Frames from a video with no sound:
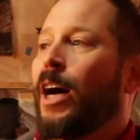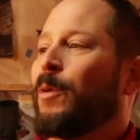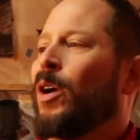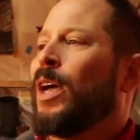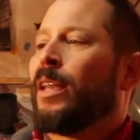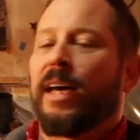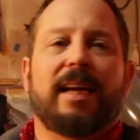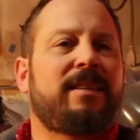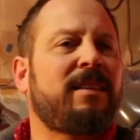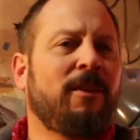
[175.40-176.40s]
artist to
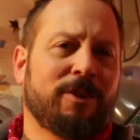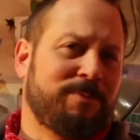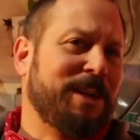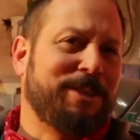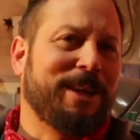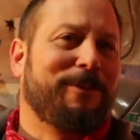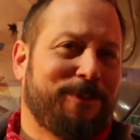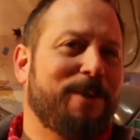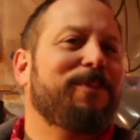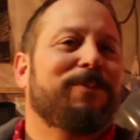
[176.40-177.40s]
know in Chicago.
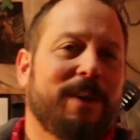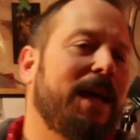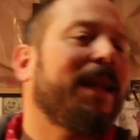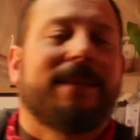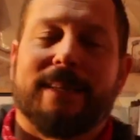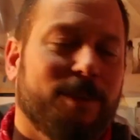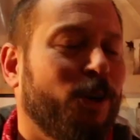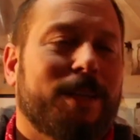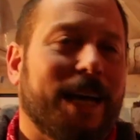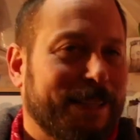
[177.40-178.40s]
Keep watching
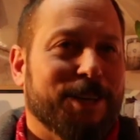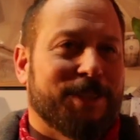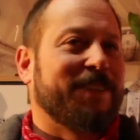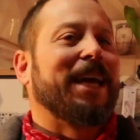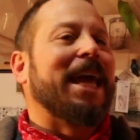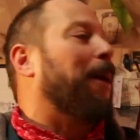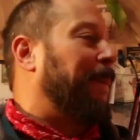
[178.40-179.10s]
for the full interview